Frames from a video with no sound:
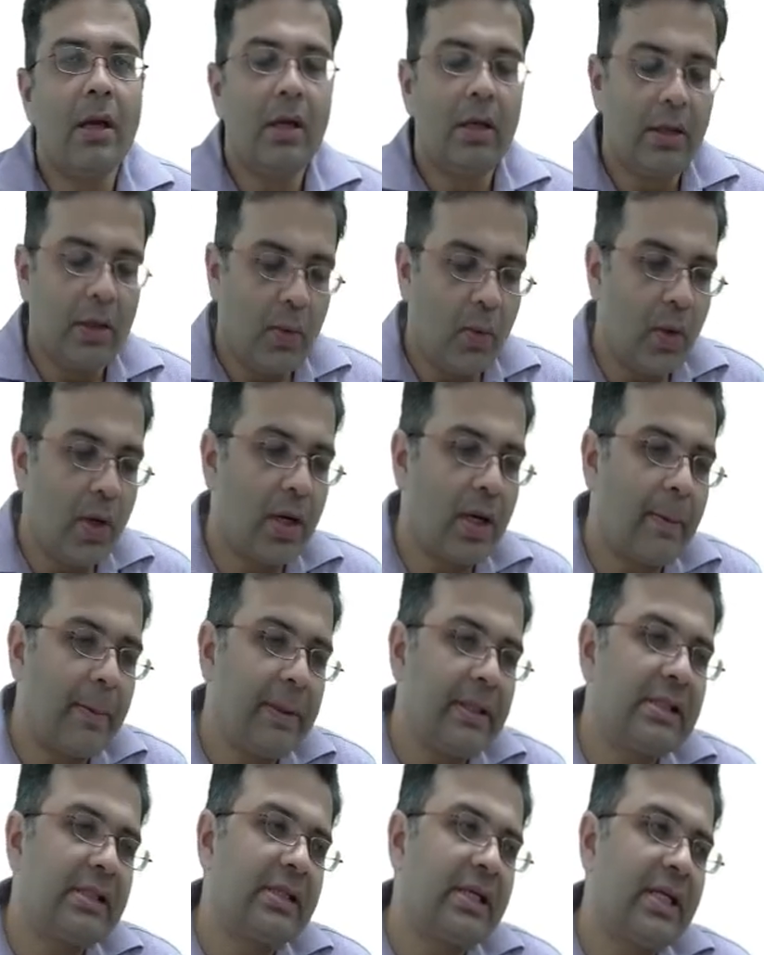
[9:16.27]
Now workup
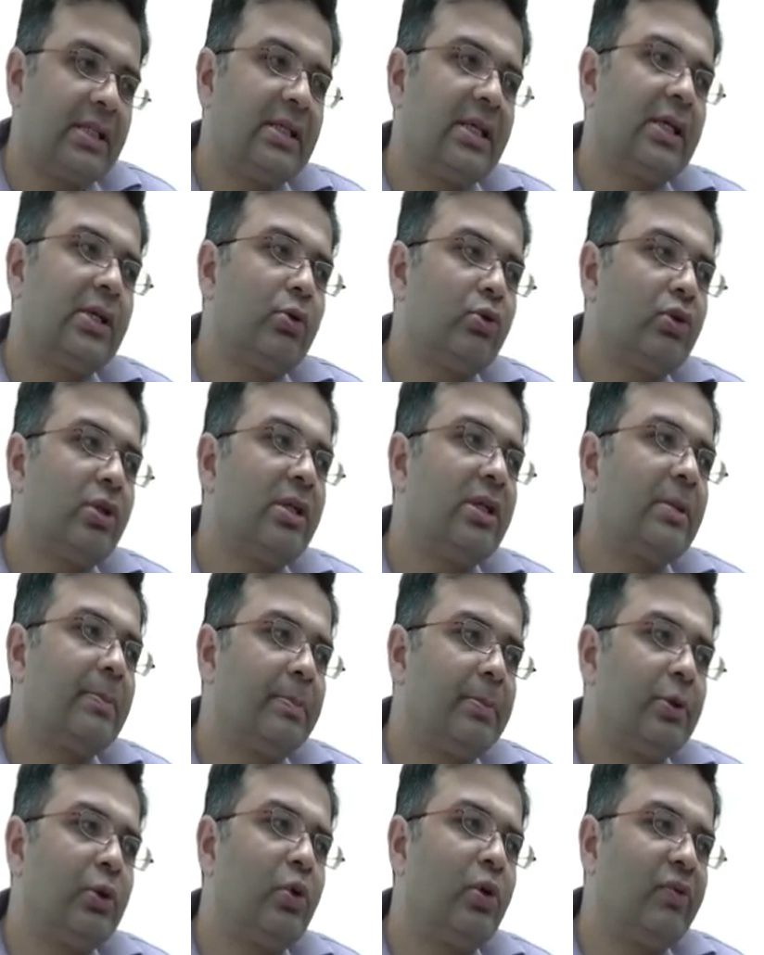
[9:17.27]
and staging, usually the
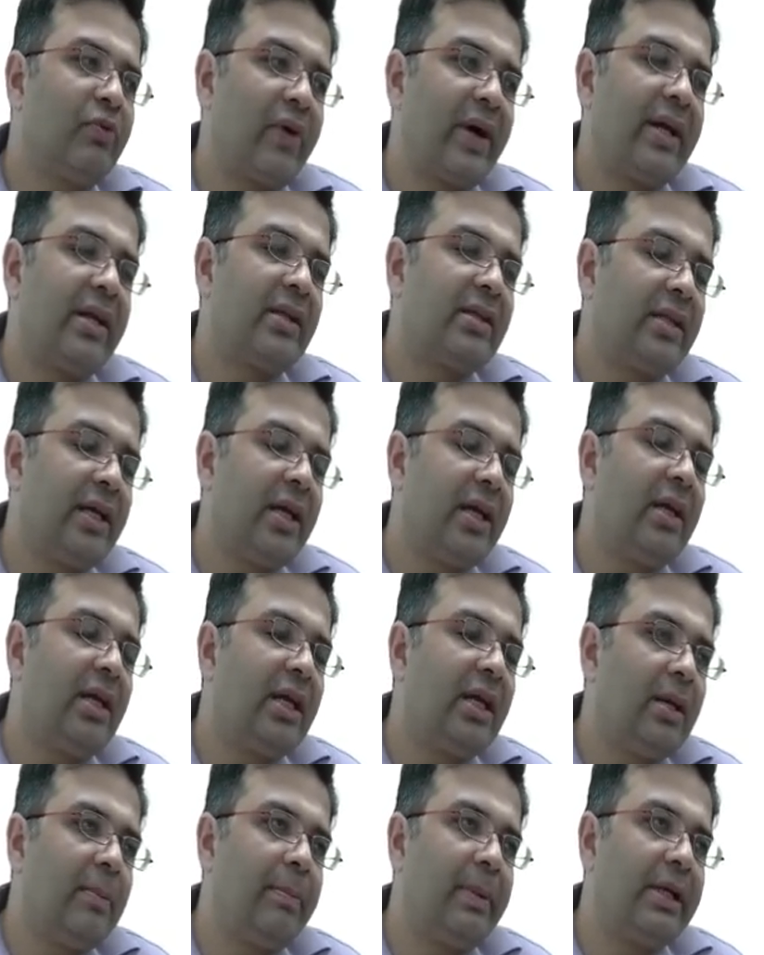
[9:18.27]
you'll find a thin
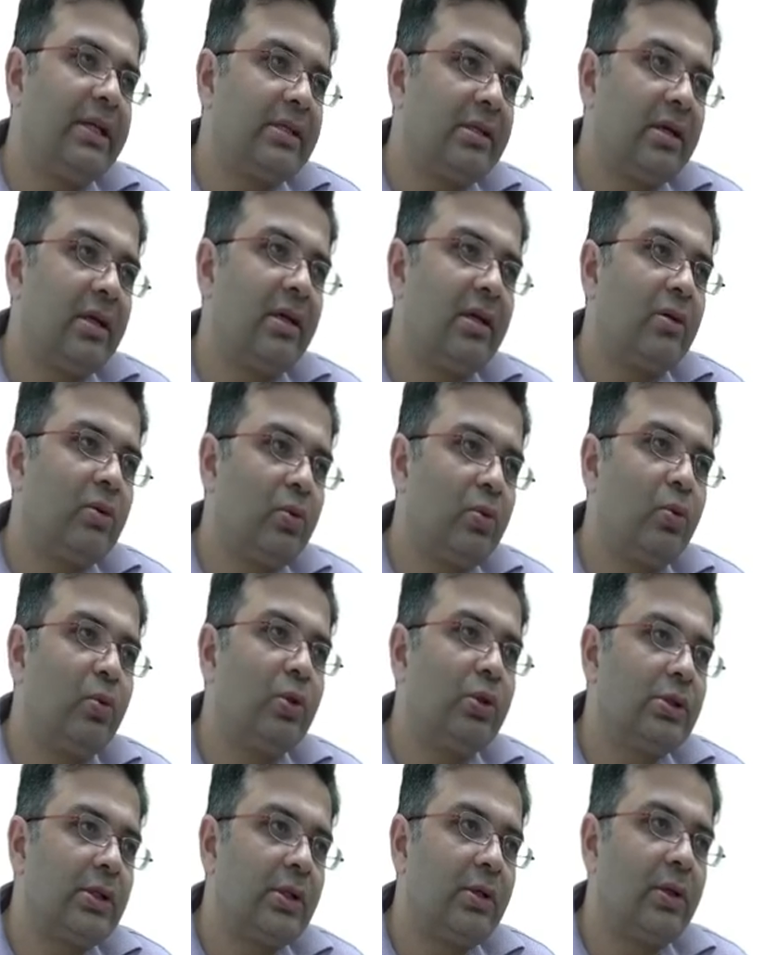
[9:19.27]
lean patient who
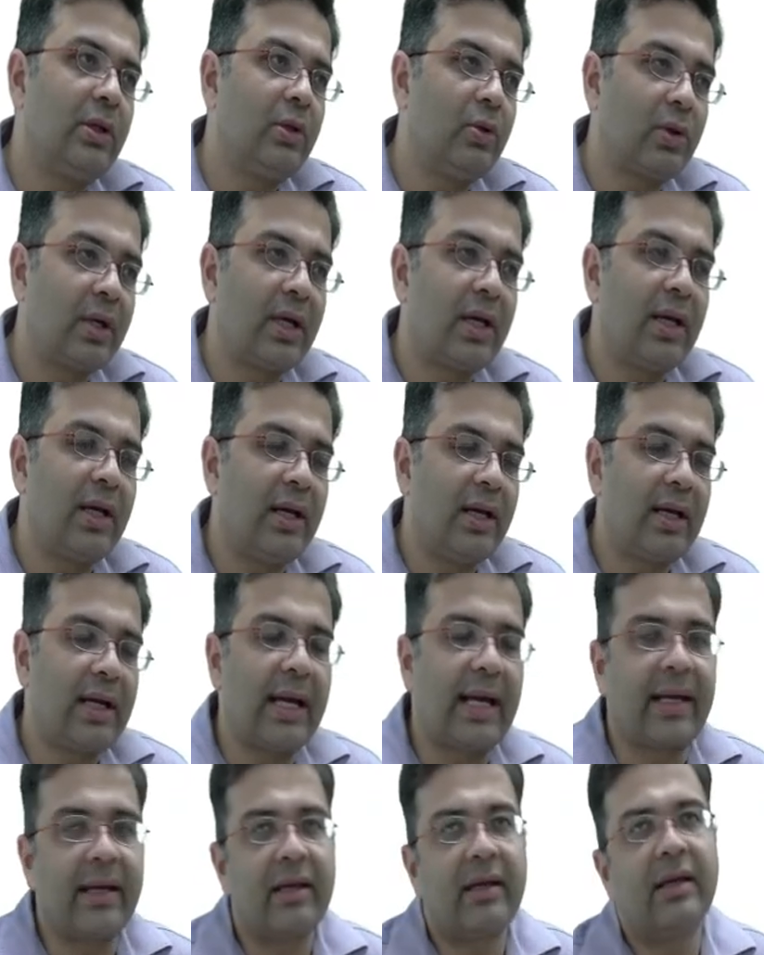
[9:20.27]
is looking a little
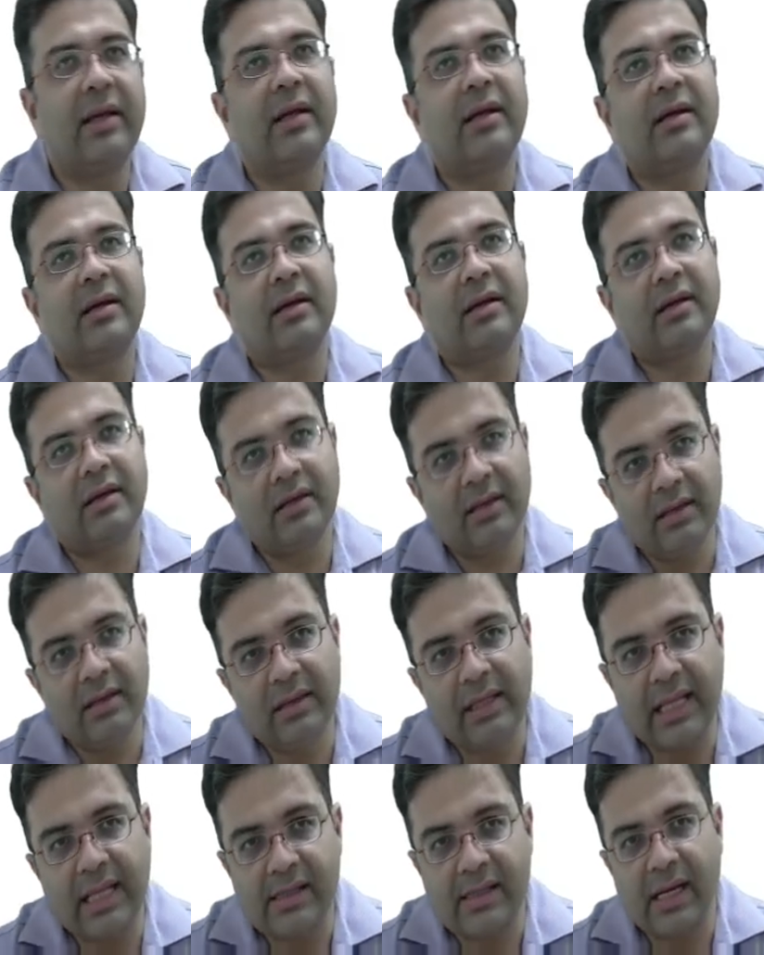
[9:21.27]
cachectic.
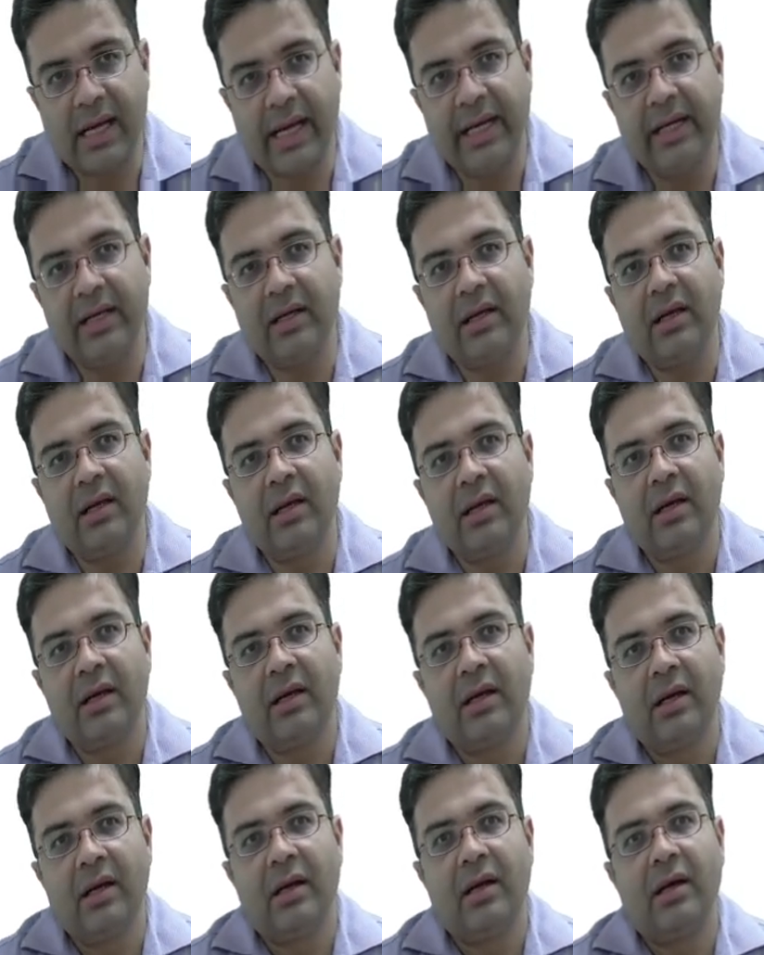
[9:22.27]
That's the ideal
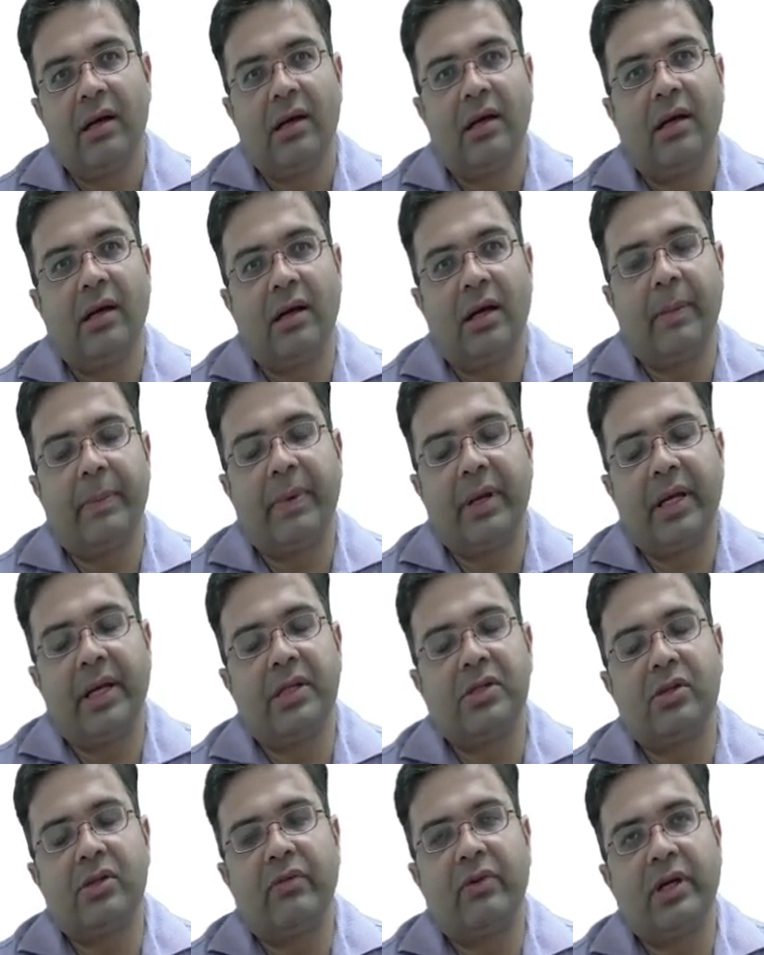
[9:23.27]
uh,
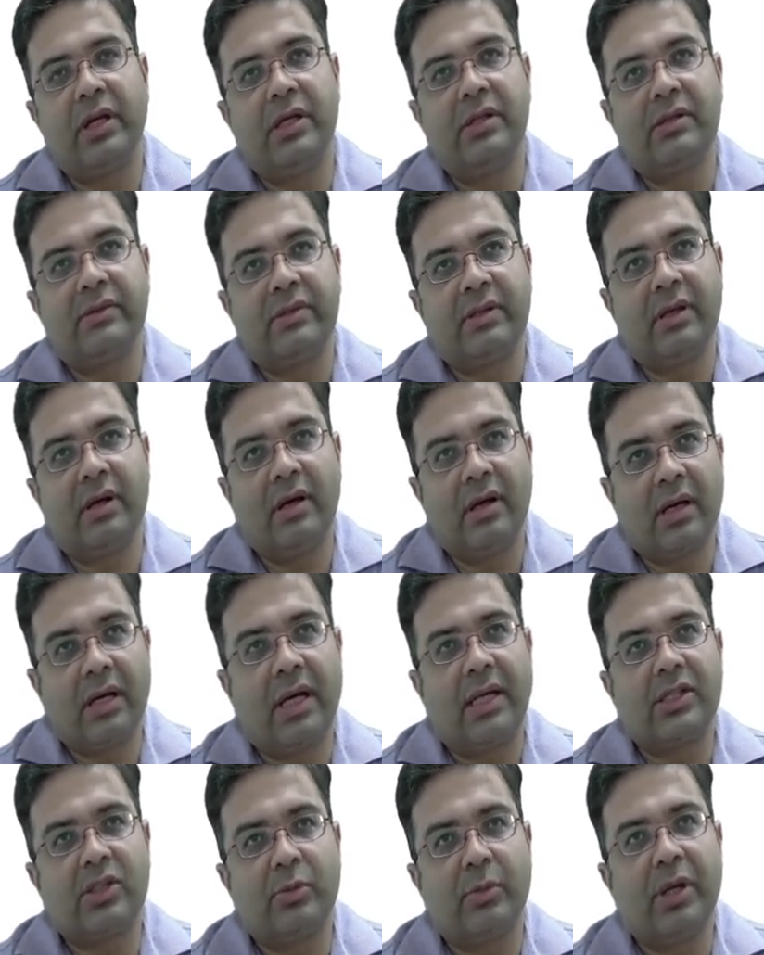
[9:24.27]
appearance of a is, uh,
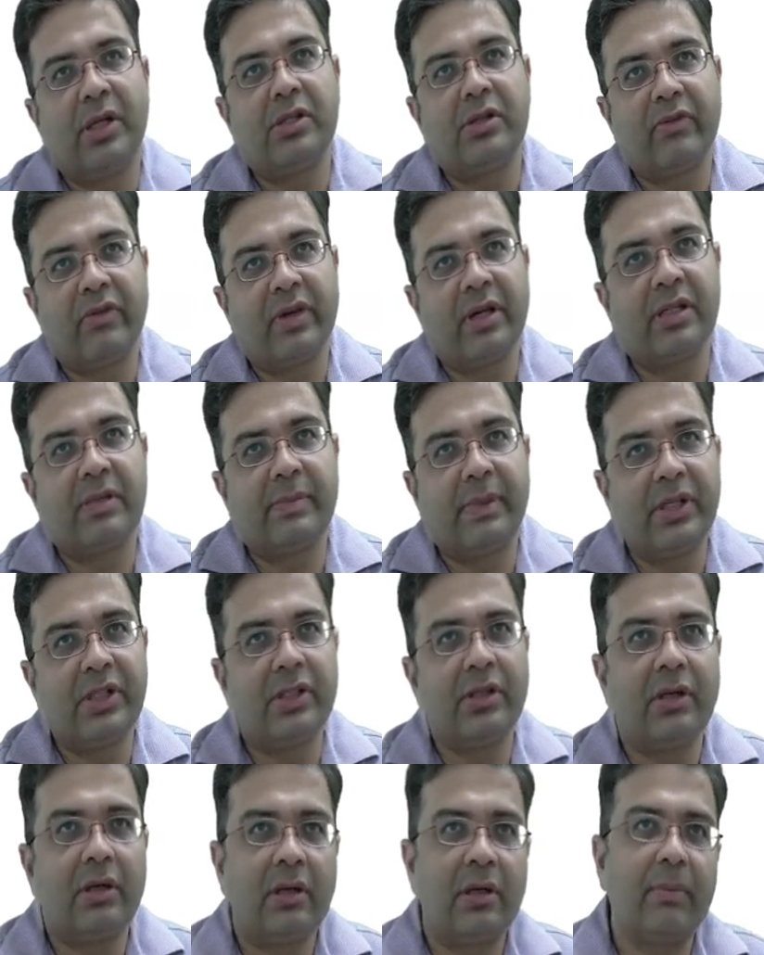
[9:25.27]
carcinoma esophagus
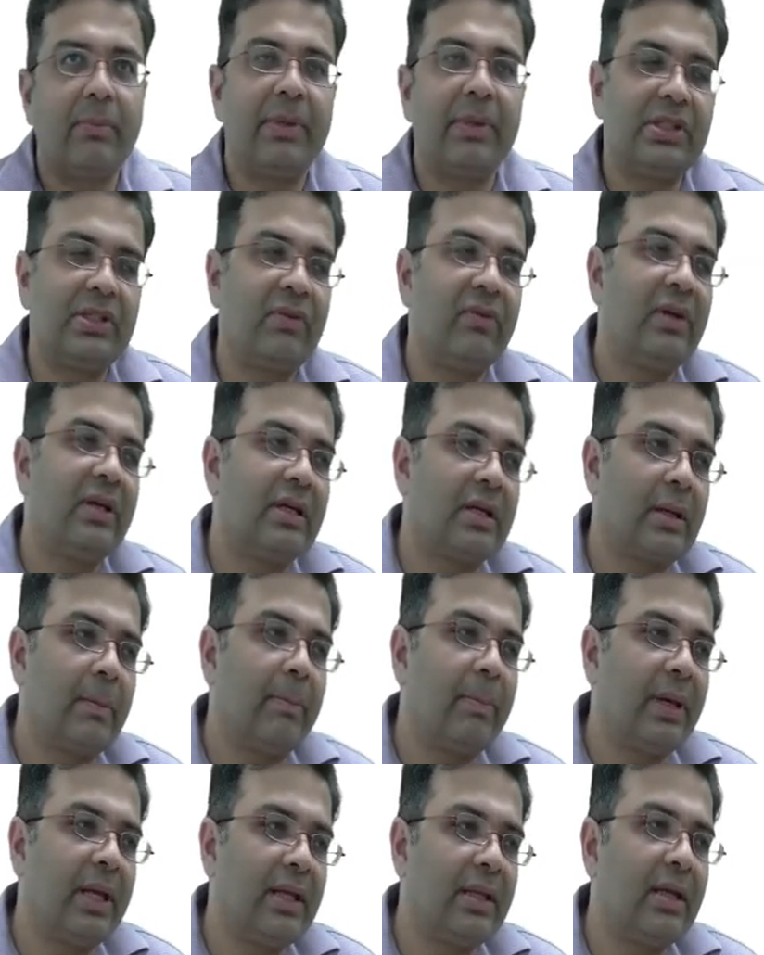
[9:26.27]
patient. Patient will
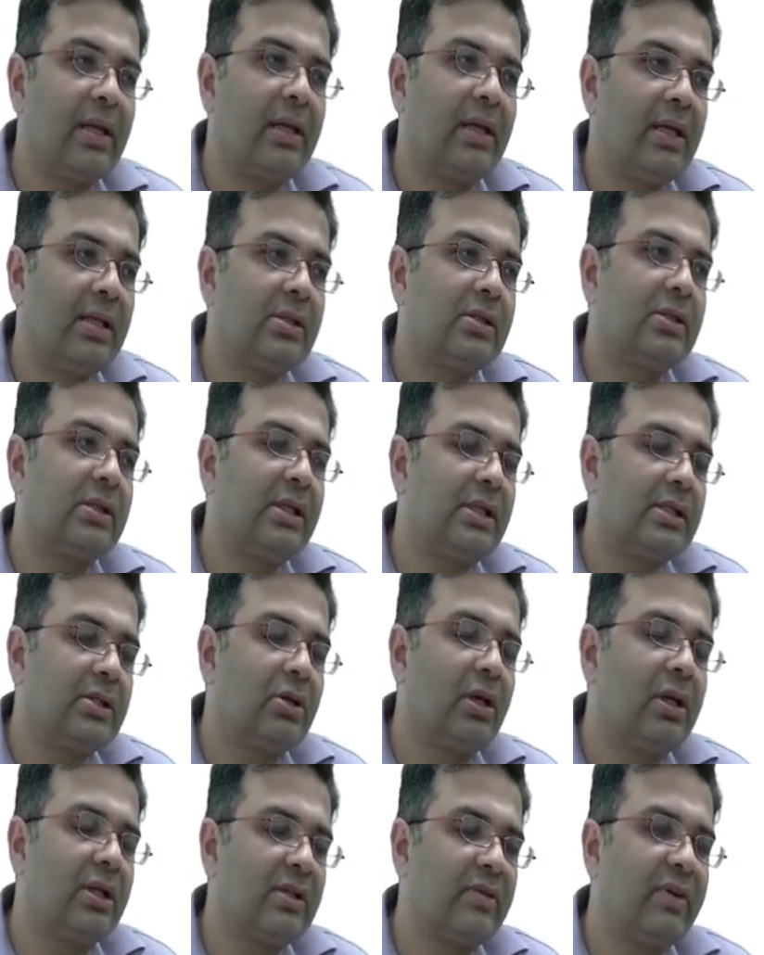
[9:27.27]
complain that he's, he's
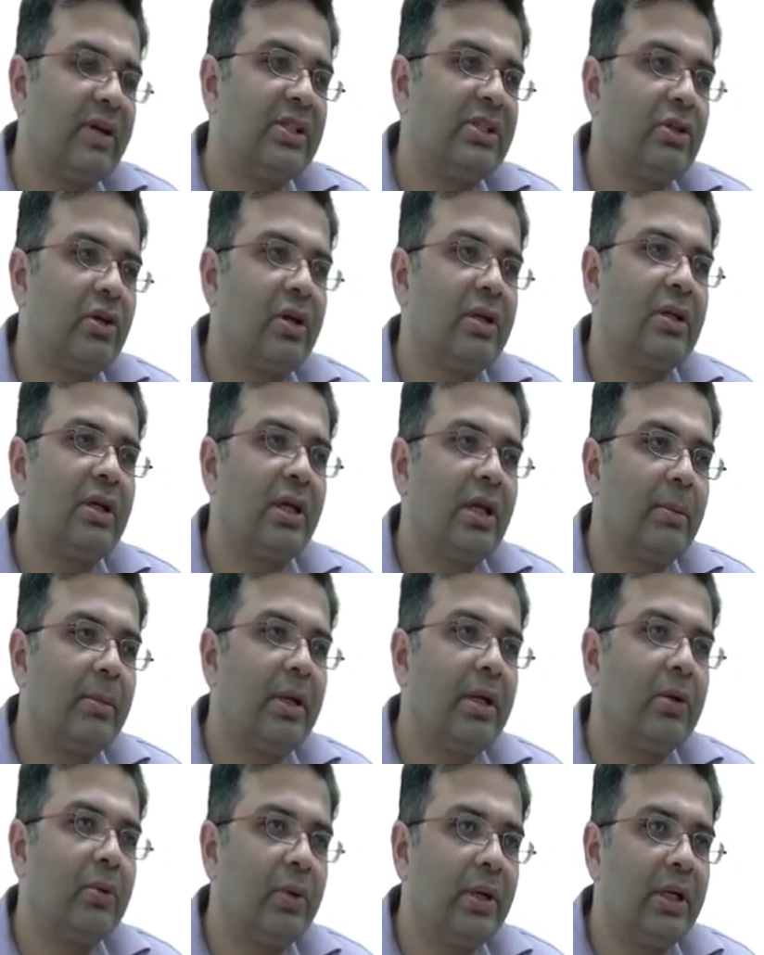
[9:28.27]
got dysphagia or is
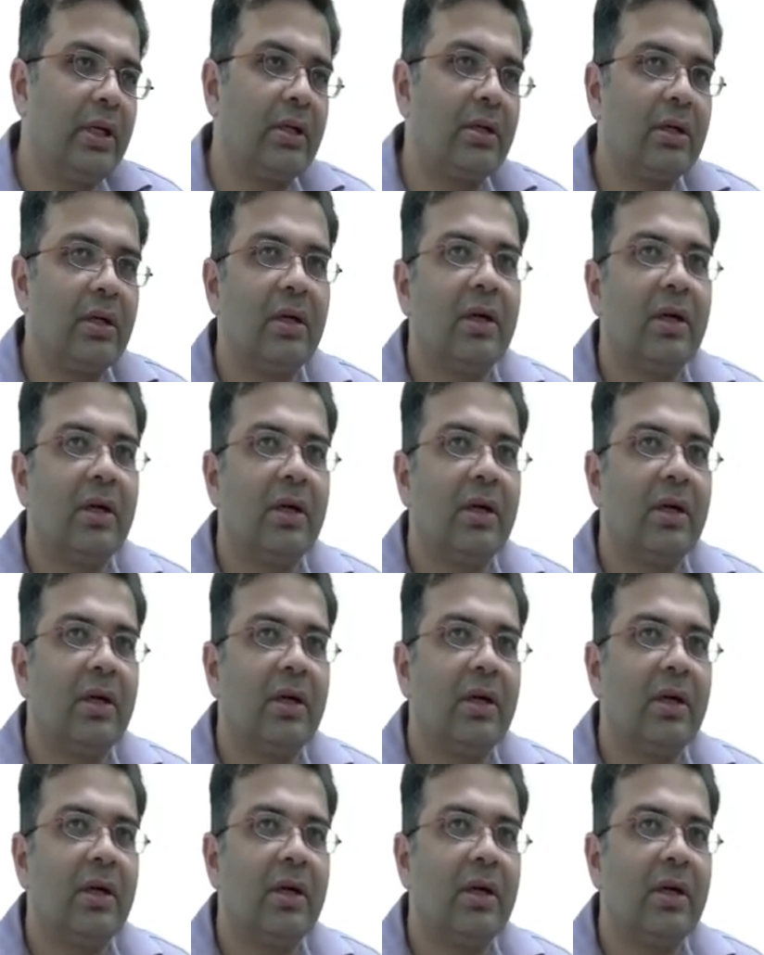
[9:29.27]
unable to eat.